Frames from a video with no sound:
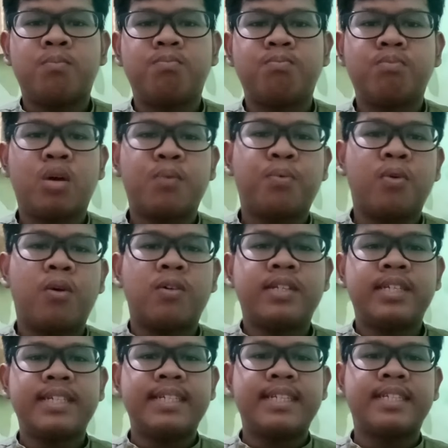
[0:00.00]

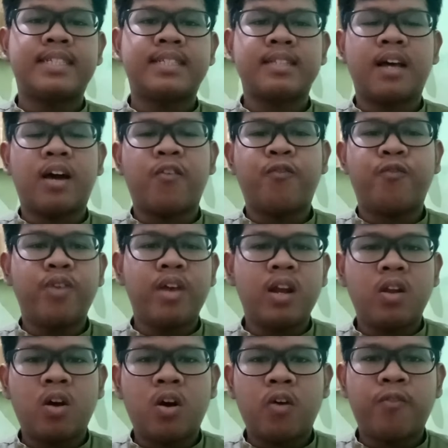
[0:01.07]
Morphology is a
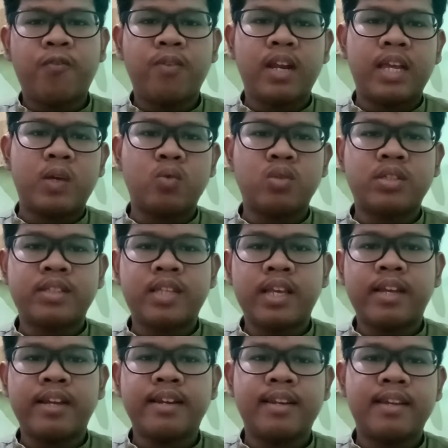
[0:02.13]
field of
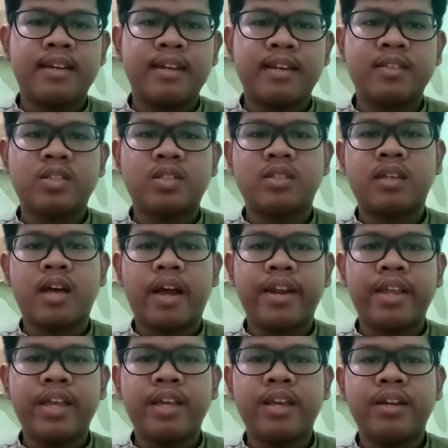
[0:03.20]
linguistics that
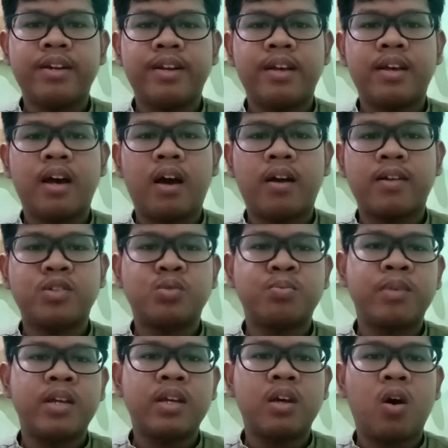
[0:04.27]
study the
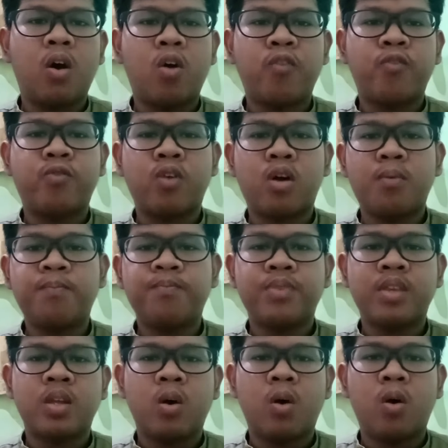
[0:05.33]
arrangement or form
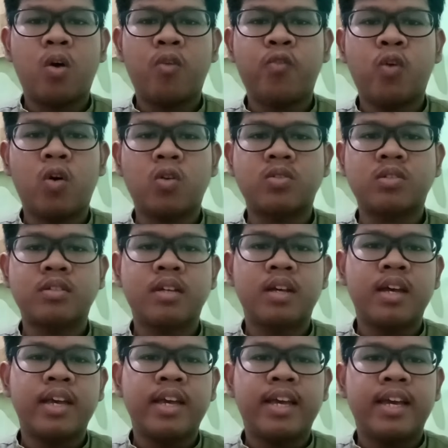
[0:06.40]
of words.
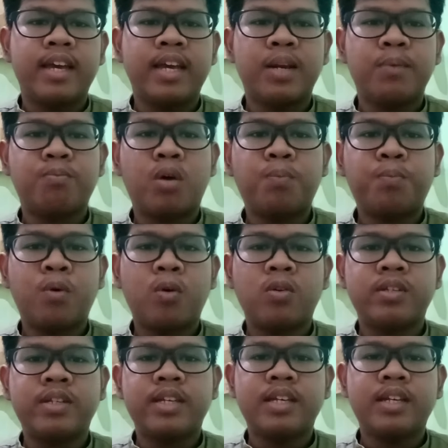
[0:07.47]
In
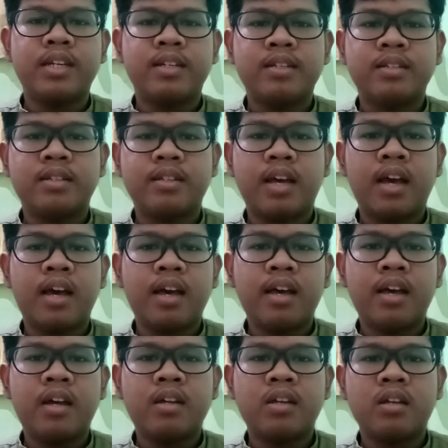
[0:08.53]
morphology,
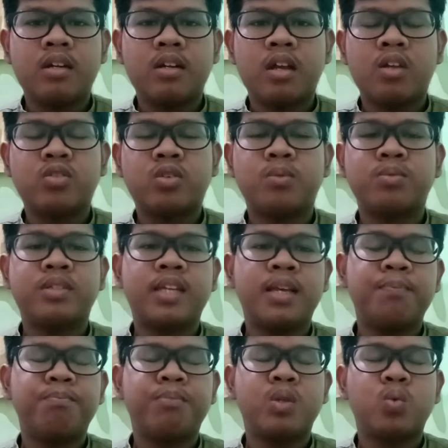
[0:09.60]
the relationship
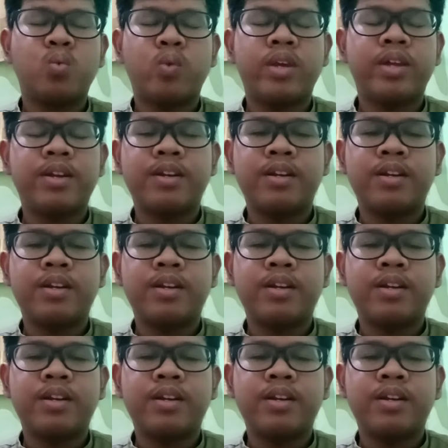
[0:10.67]
between